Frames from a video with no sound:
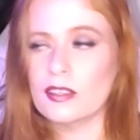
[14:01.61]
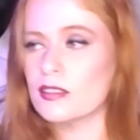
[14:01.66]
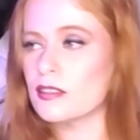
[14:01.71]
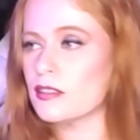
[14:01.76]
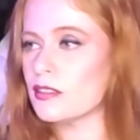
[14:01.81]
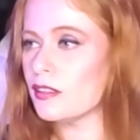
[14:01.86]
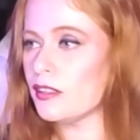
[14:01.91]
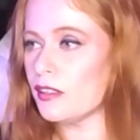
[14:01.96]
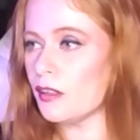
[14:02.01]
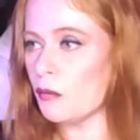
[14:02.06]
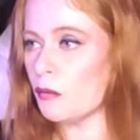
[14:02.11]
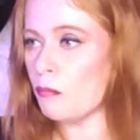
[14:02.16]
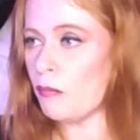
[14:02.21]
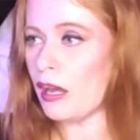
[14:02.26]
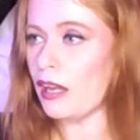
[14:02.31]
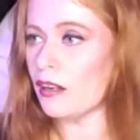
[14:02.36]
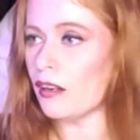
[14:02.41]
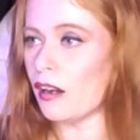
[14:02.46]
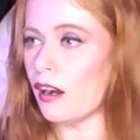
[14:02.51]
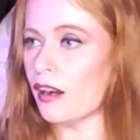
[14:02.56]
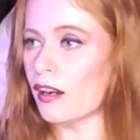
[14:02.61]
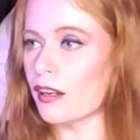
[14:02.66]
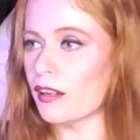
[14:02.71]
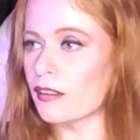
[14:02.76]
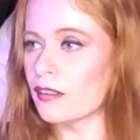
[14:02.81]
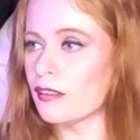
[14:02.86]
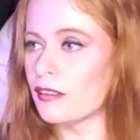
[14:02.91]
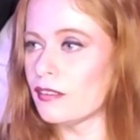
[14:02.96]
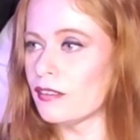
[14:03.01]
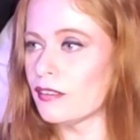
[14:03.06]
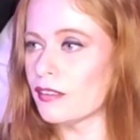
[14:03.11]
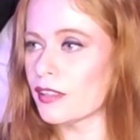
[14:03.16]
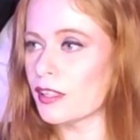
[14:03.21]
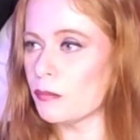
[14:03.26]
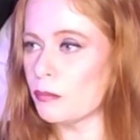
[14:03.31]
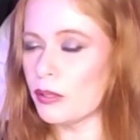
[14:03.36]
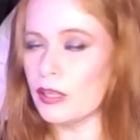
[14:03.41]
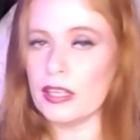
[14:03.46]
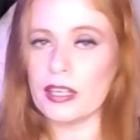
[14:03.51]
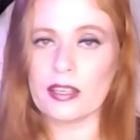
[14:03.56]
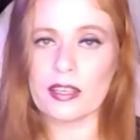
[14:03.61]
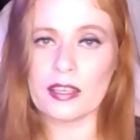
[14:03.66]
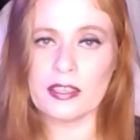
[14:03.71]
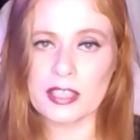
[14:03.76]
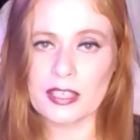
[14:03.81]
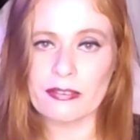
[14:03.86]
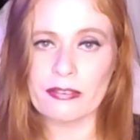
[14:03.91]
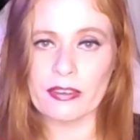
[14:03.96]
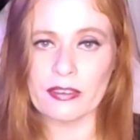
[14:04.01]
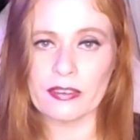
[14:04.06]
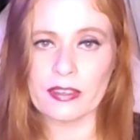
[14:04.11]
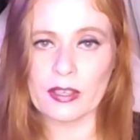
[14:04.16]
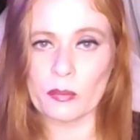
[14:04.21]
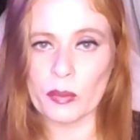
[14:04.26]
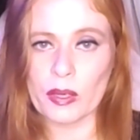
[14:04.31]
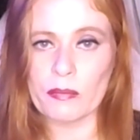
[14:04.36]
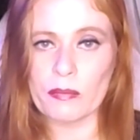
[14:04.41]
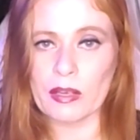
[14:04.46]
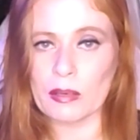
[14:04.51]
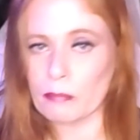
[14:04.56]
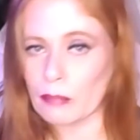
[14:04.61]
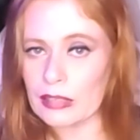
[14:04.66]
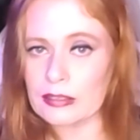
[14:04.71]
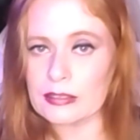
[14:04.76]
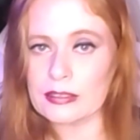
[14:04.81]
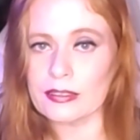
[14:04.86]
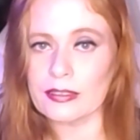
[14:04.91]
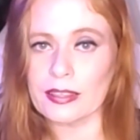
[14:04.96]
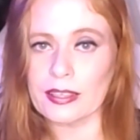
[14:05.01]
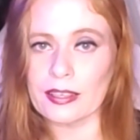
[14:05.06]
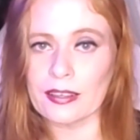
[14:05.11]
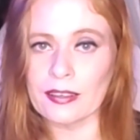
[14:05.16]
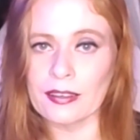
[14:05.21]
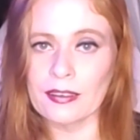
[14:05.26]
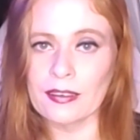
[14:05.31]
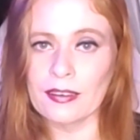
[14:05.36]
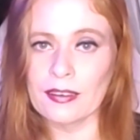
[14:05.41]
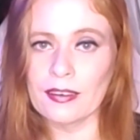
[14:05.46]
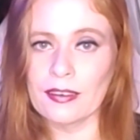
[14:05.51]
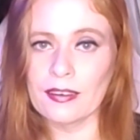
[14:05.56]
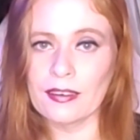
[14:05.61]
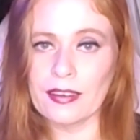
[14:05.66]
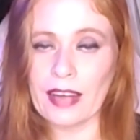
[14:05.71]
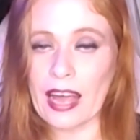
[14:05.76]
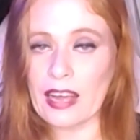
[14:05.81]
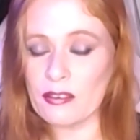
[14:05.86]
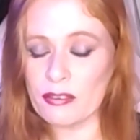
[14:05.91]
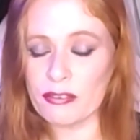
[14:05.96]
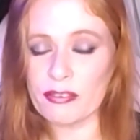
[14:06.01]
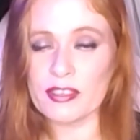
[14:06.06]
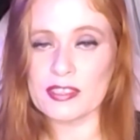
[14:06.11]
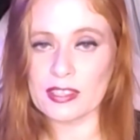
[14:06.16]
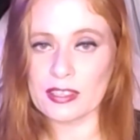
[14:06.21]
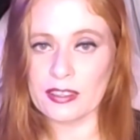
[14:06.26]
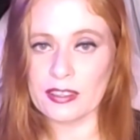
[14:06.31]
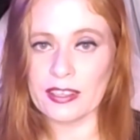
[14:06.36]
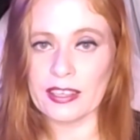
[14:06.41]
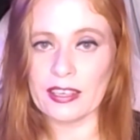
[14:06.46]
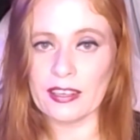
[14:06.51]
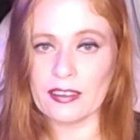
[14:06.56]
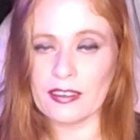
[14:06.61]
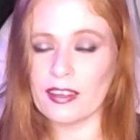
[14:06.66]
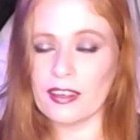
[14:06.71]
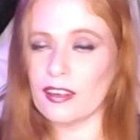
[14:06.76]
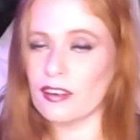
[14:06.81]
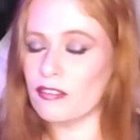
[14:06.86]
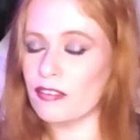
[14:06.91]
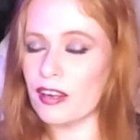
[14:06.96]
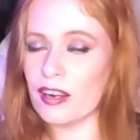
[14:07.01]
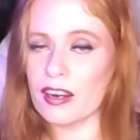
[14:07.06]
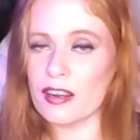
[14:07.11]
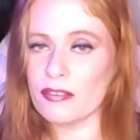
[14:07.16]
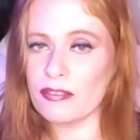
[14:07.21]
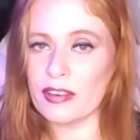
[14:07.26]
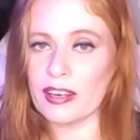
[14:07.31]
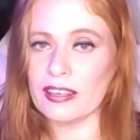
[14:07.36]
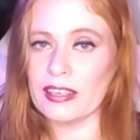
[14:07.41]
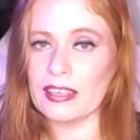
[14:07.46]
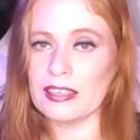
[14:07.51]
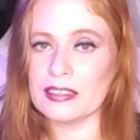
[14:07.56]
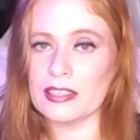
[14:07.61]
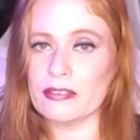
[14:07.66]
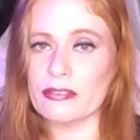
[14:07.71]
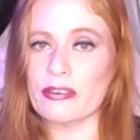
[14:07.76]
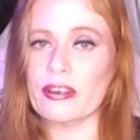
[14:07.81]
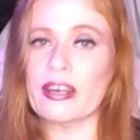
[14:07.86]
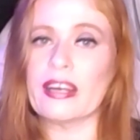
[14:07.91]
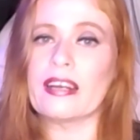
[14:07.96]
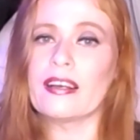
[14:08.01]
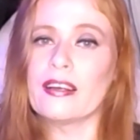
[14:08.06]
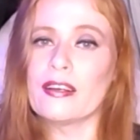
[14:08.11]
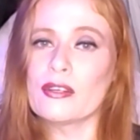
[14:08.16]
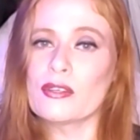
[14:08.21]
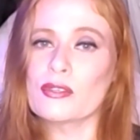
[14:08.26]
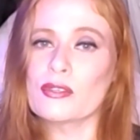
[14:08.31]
Because, you know, men are completely different than women mentally. And physically, they're very fucking different.